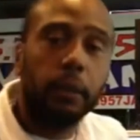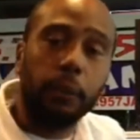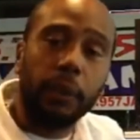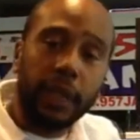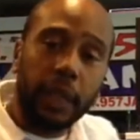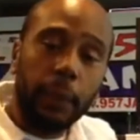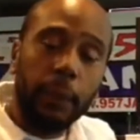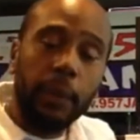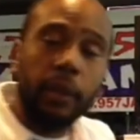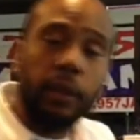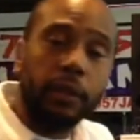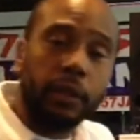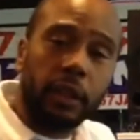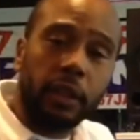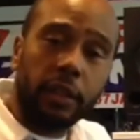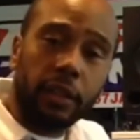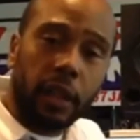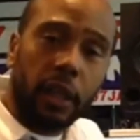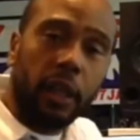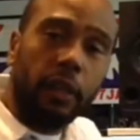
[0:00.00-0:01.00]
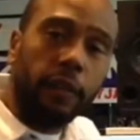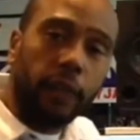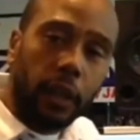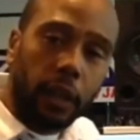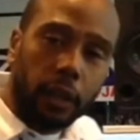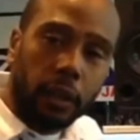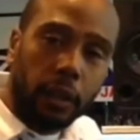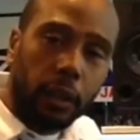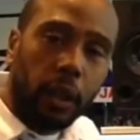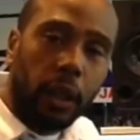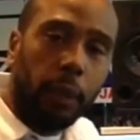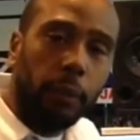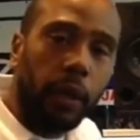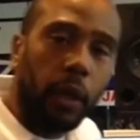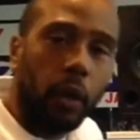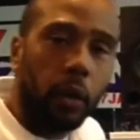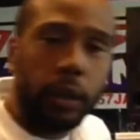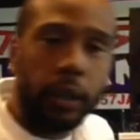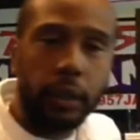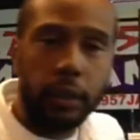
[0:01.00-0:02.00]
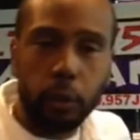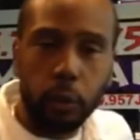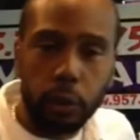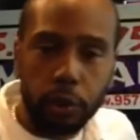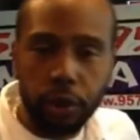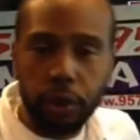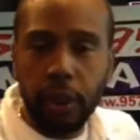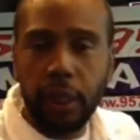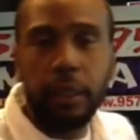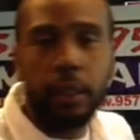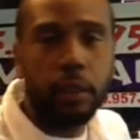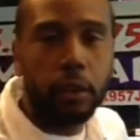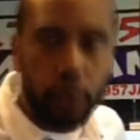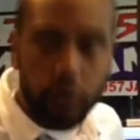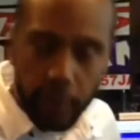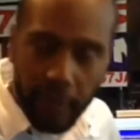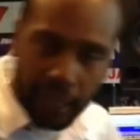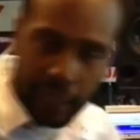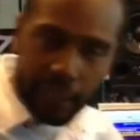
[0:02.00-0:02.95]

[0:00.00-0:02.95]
But give me your, your stuff, you know, upload it, do what you need to do so I can